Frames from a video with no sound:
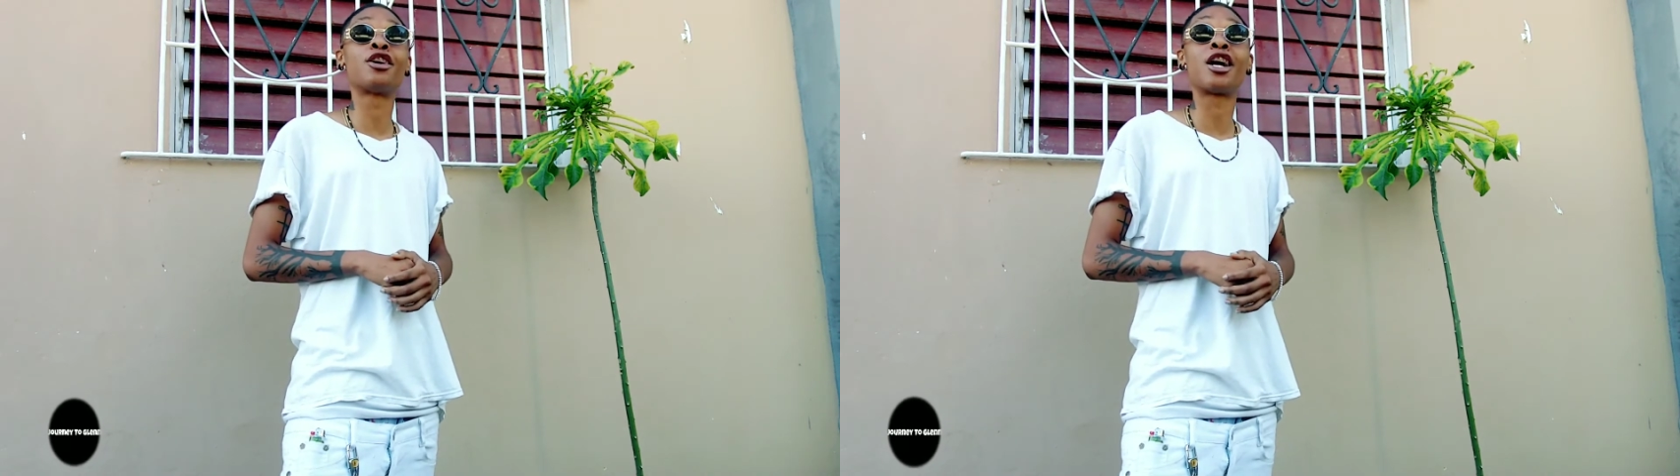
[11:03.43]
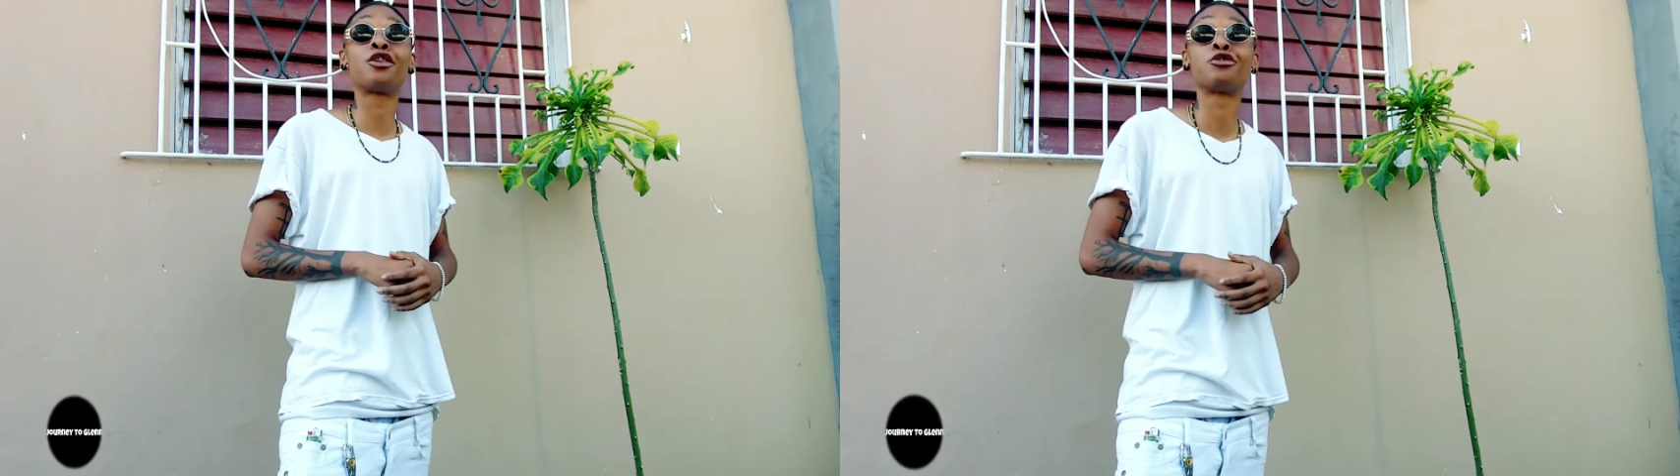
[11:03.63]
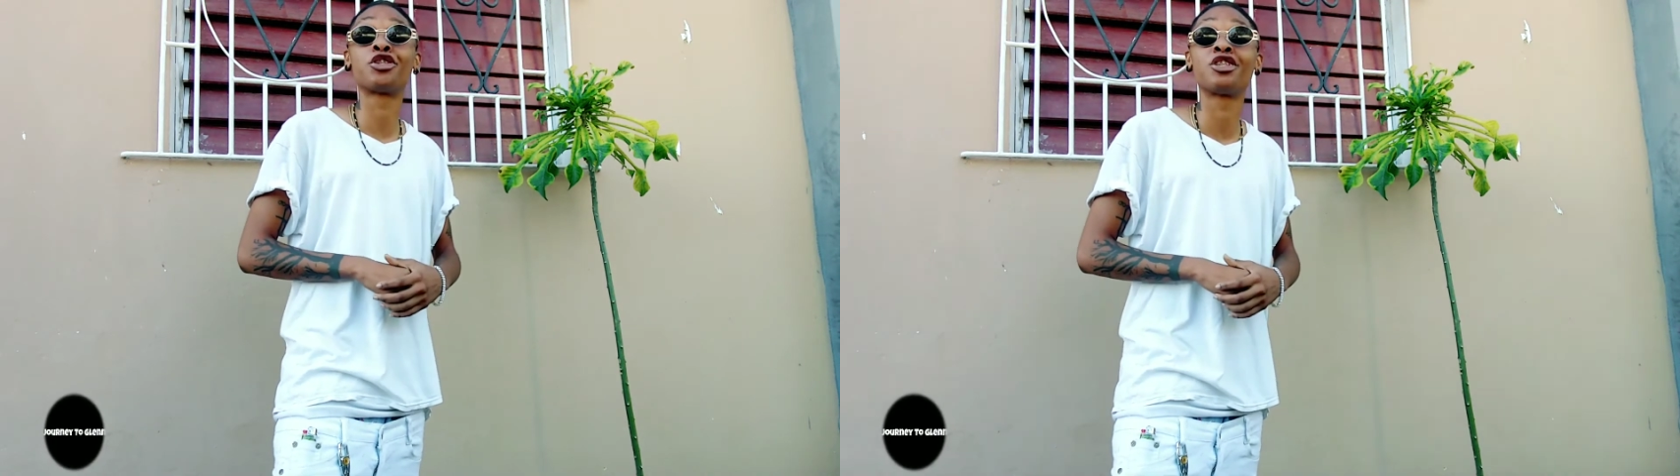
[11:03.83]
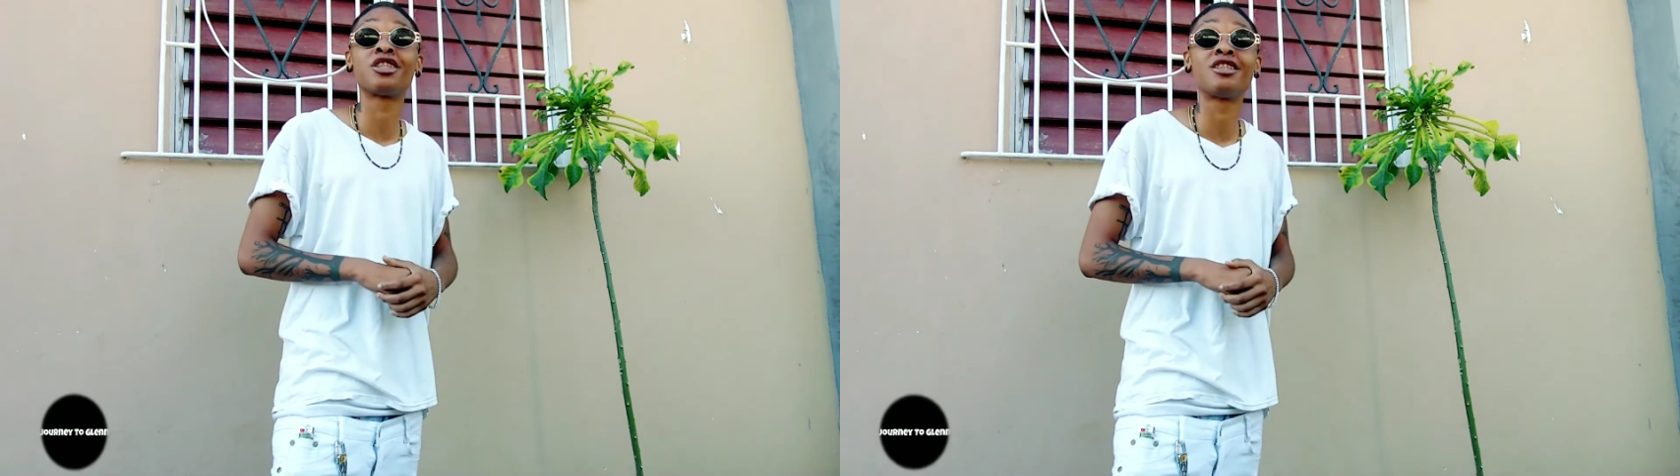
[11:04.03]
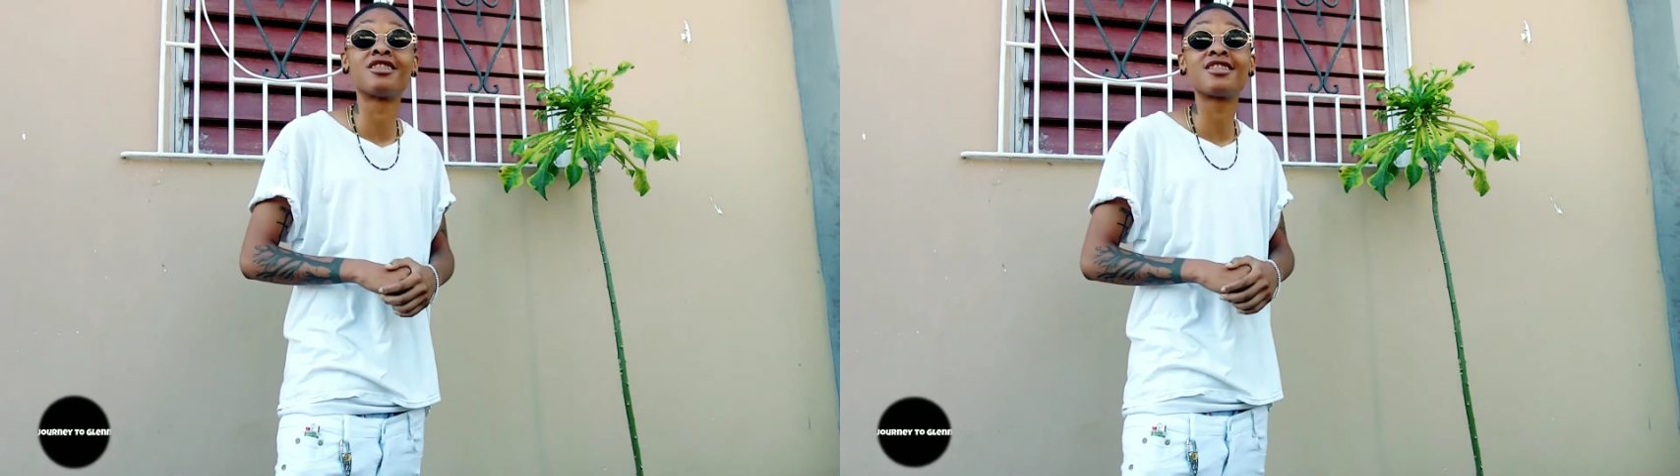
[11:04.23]
Right now she's
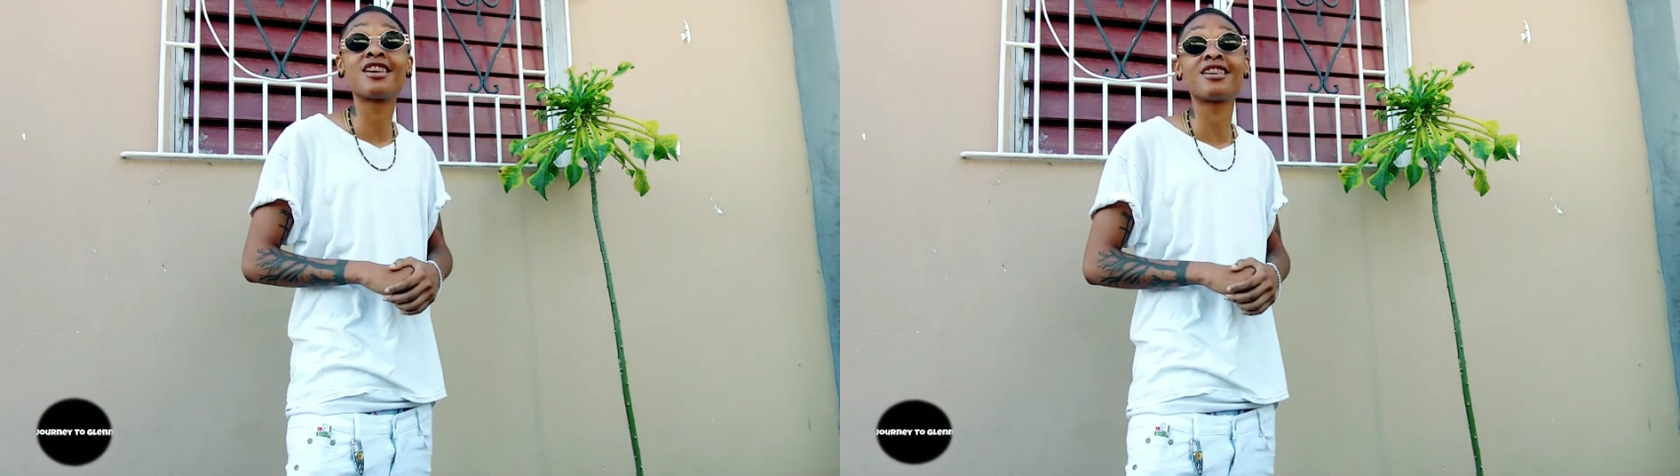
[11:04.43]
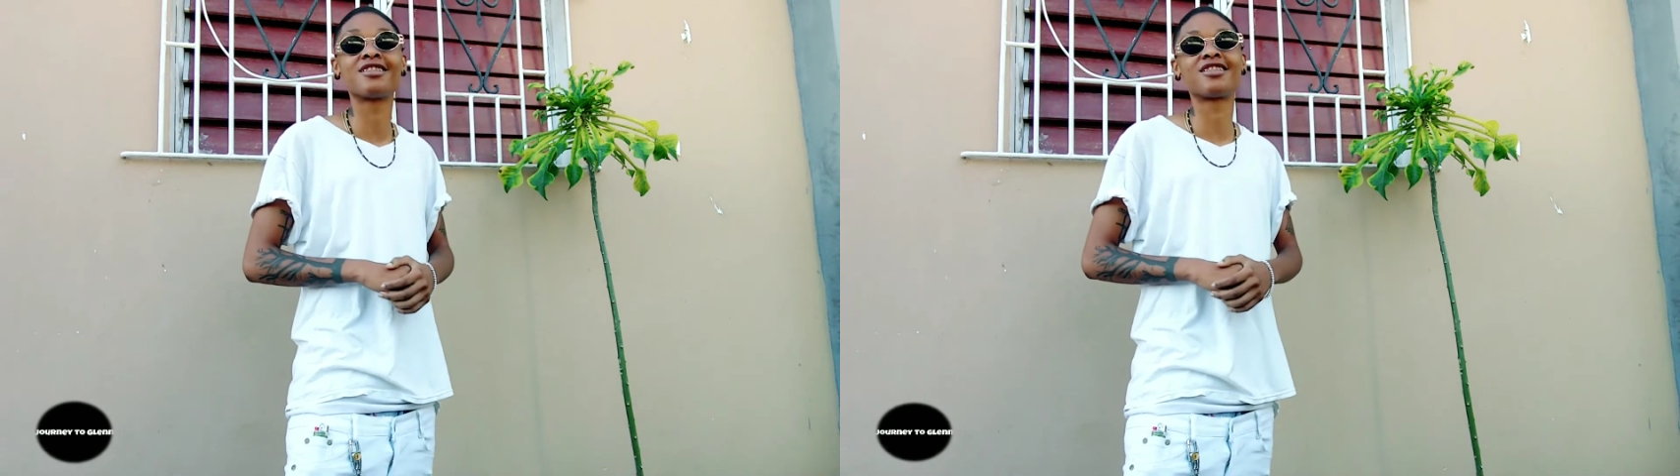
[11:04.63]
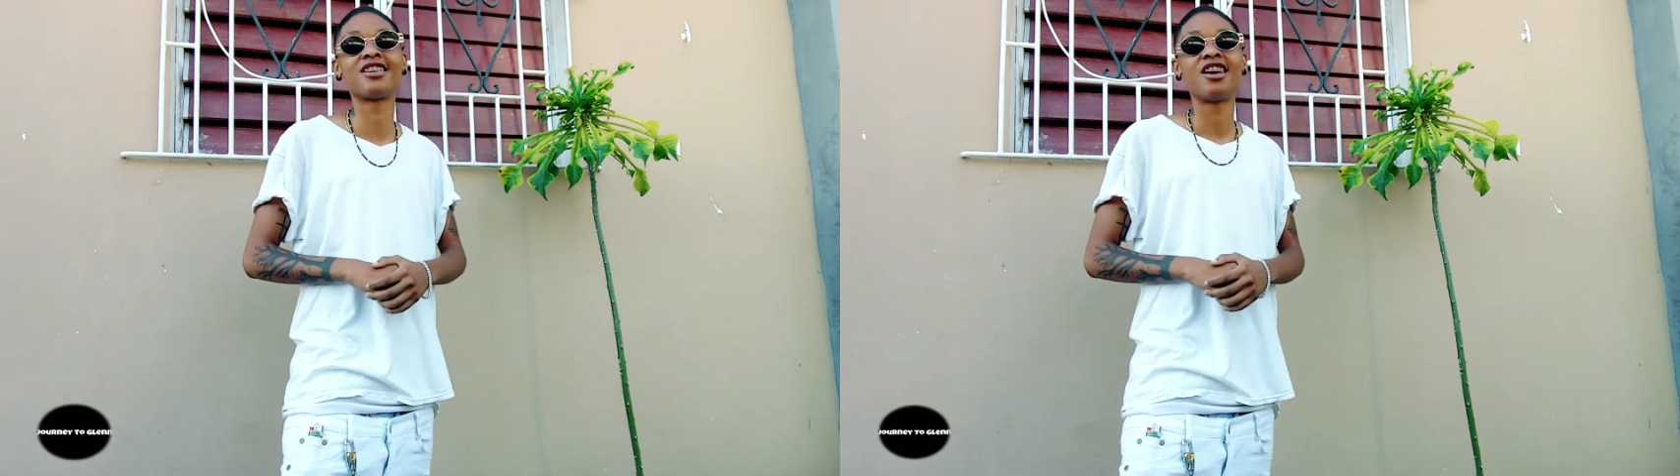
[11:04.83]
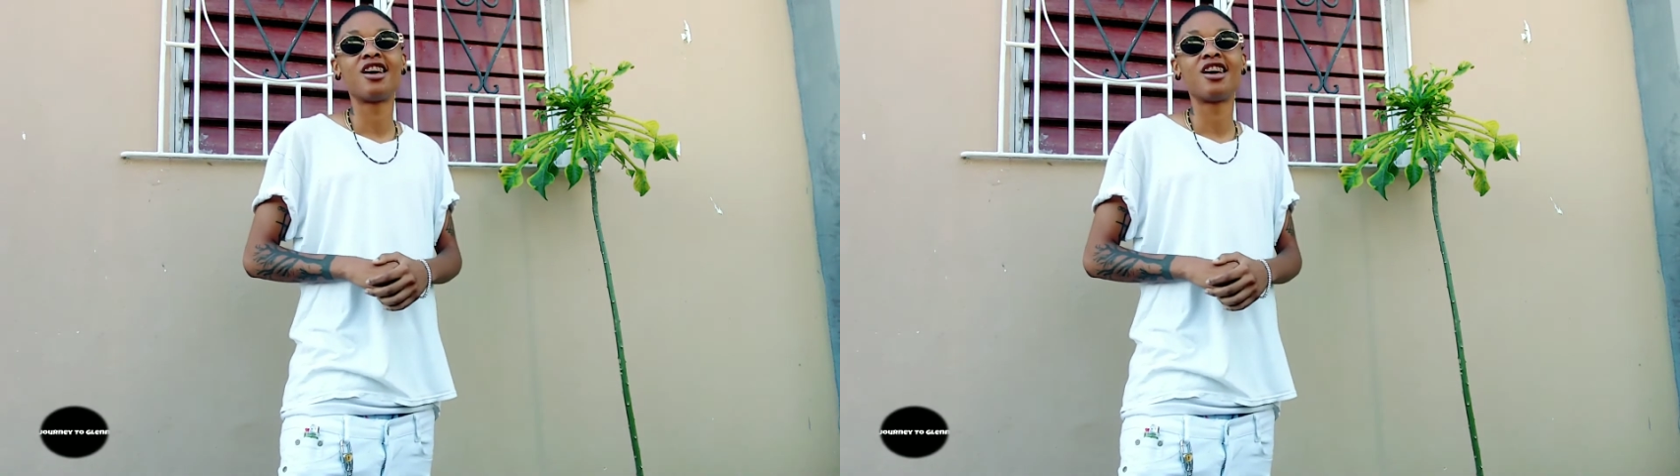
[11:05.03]
in the States.